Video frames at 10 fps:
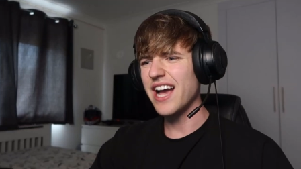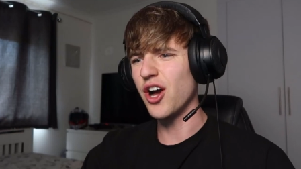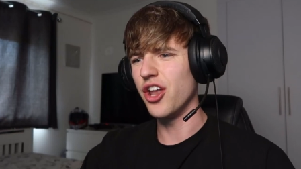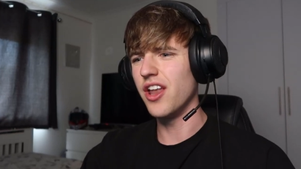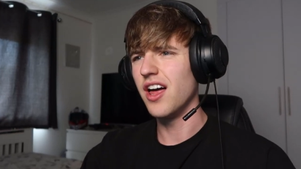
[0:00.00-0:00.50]
Hang
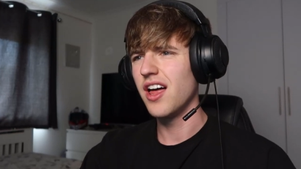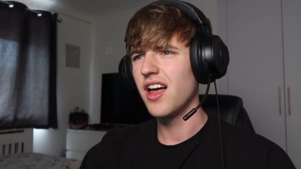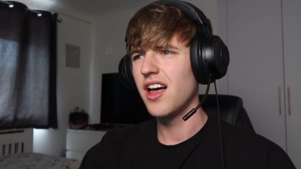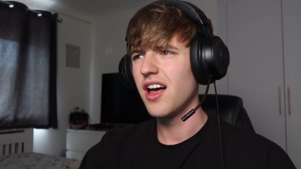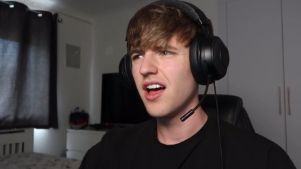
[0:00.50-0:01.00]
on.
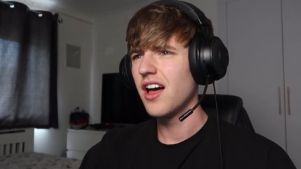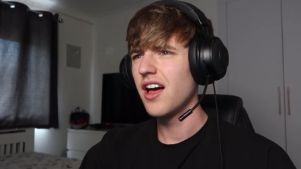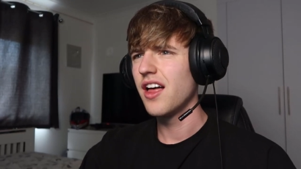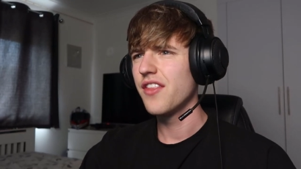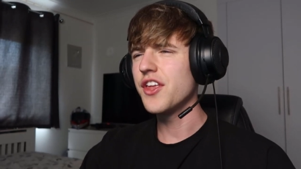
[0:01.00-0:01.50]

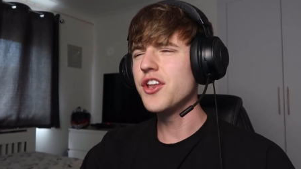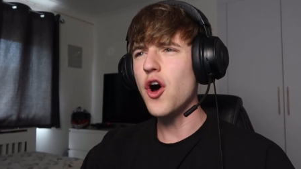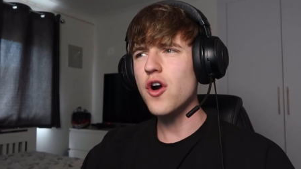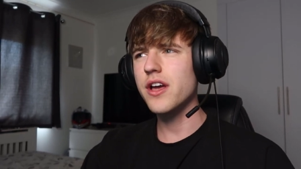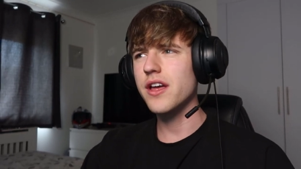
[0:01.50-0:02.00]
The
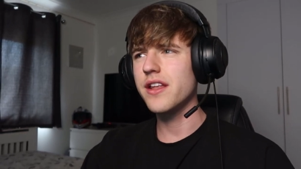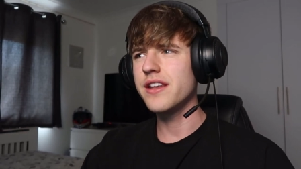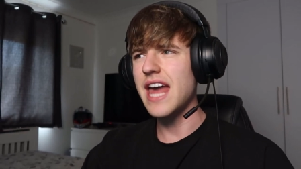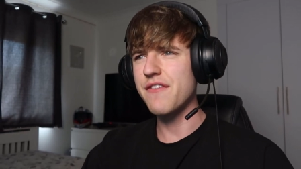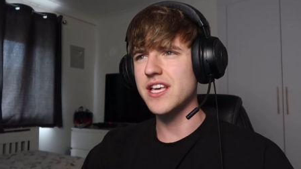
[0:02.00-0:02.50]
Knock
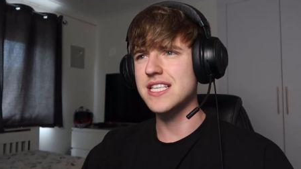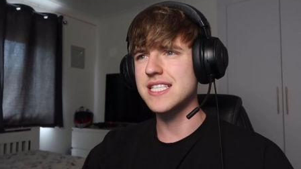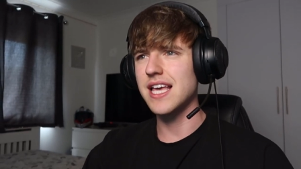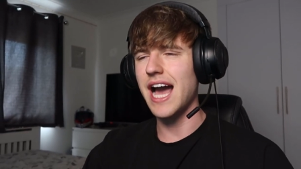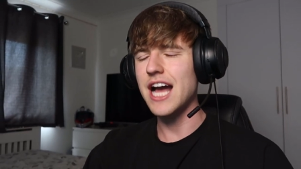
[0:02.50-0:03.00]

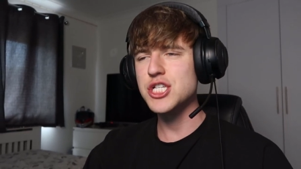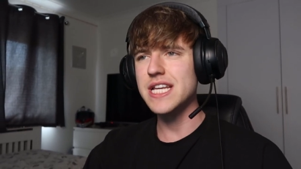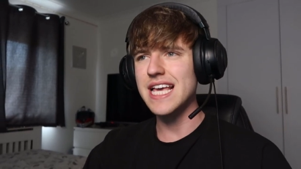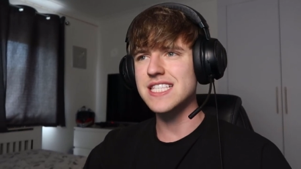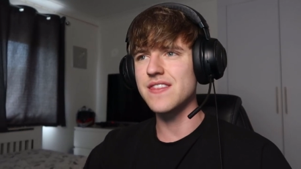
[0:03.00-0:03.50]
Nevis
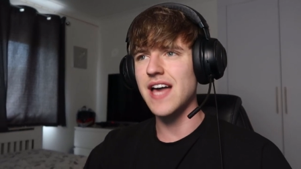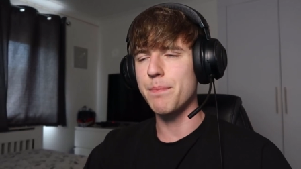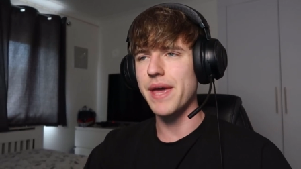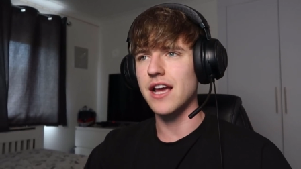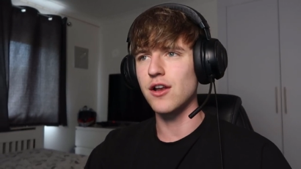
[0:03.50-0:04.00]
actually isn't
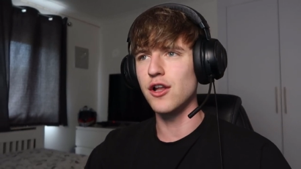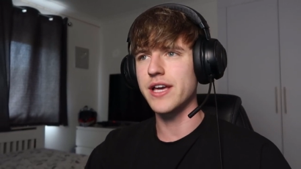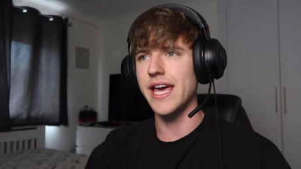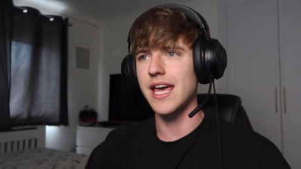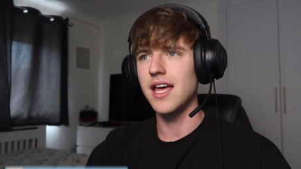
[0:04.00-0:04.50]
that big. Look,
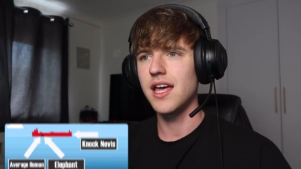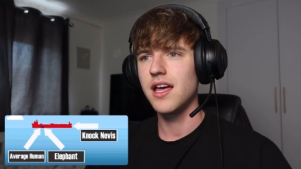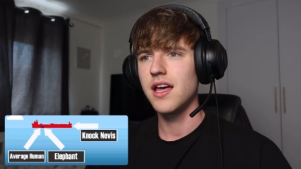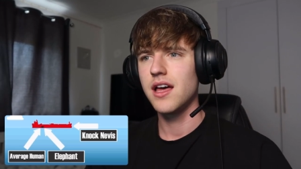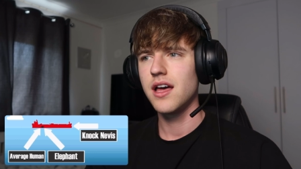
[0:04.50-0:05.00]
look at it.
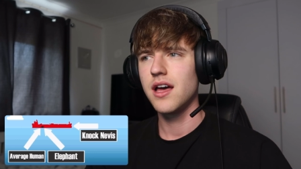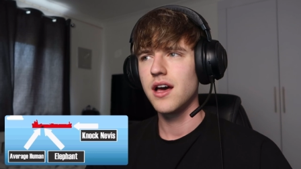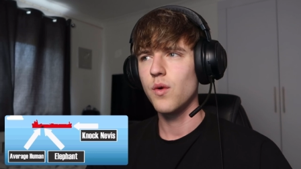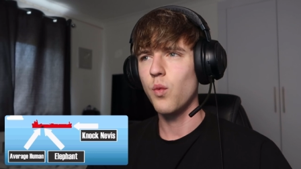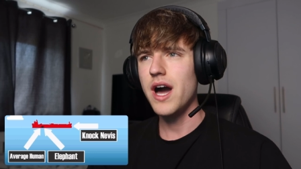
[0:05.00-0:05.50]

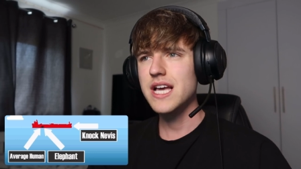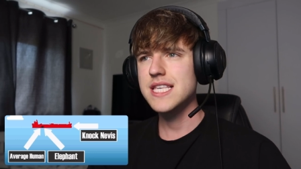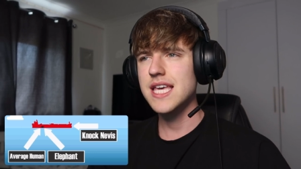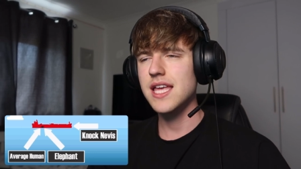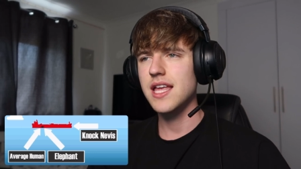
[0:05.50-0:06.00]
Why
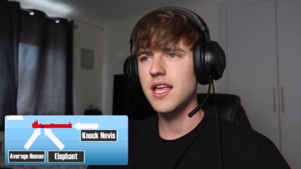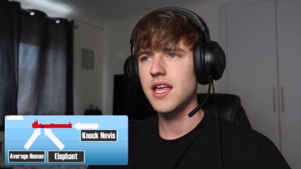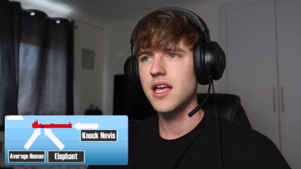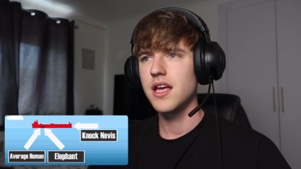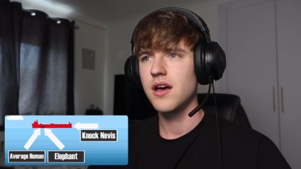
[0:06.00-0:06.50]
is it?
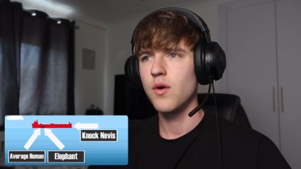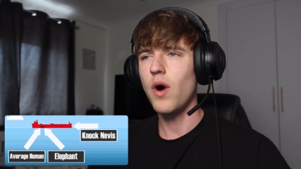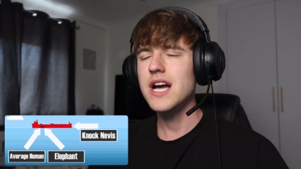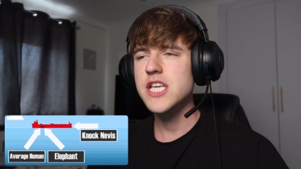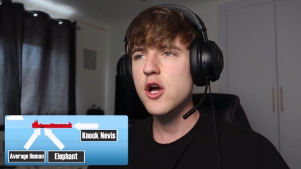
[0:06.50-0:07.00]

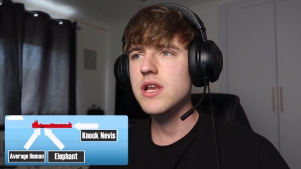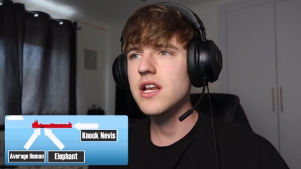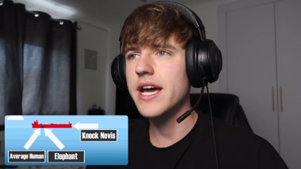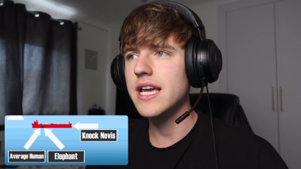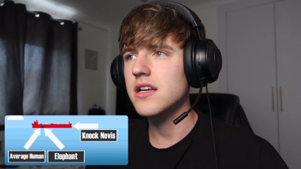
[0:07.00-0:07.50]
Why is it only
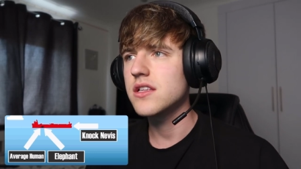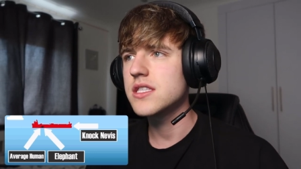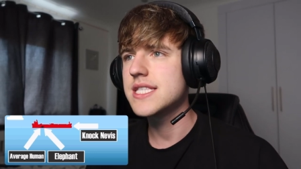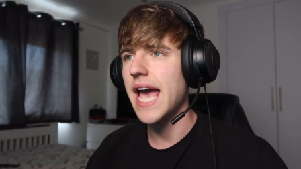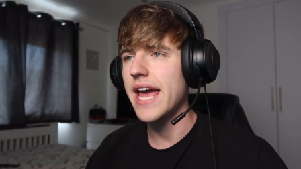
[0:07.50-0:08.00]
like
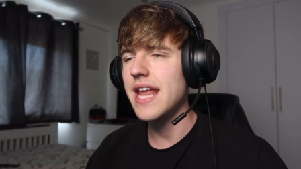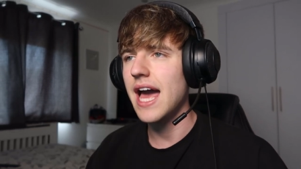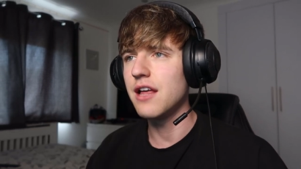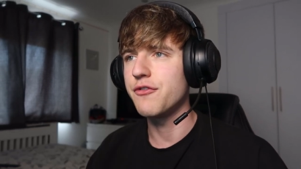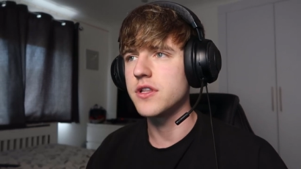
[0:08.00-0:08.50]
10
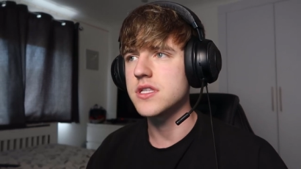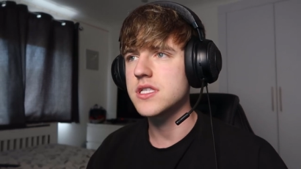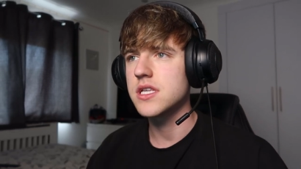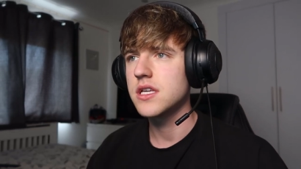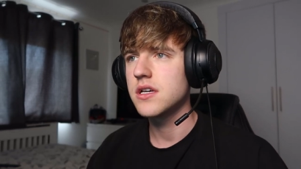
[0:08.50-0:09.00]

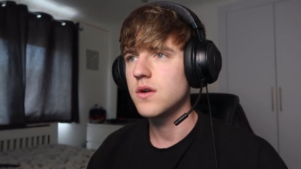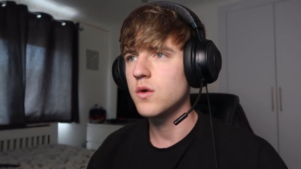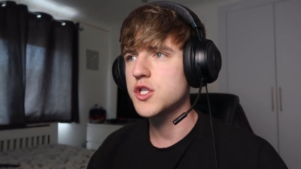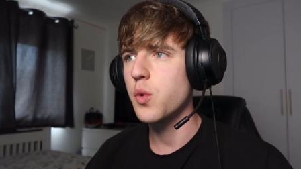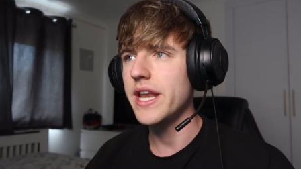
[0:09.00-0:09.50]
elephants
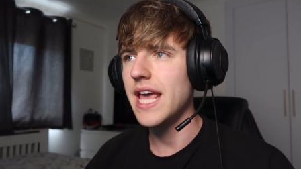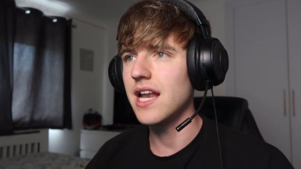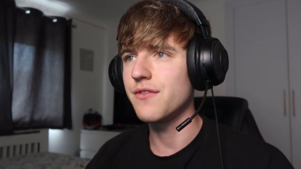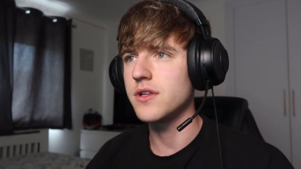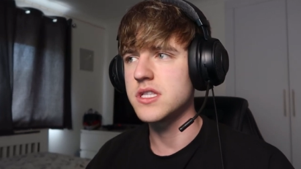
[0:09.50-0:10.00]
or 20
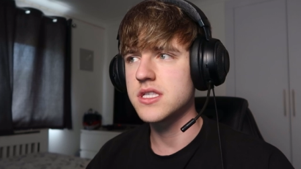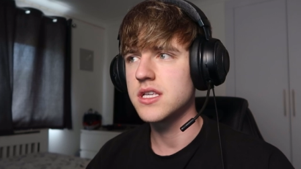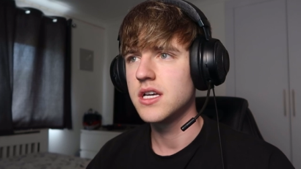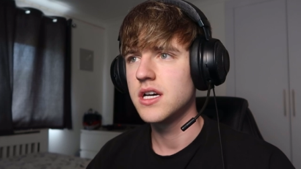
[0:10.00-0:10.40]
elephants?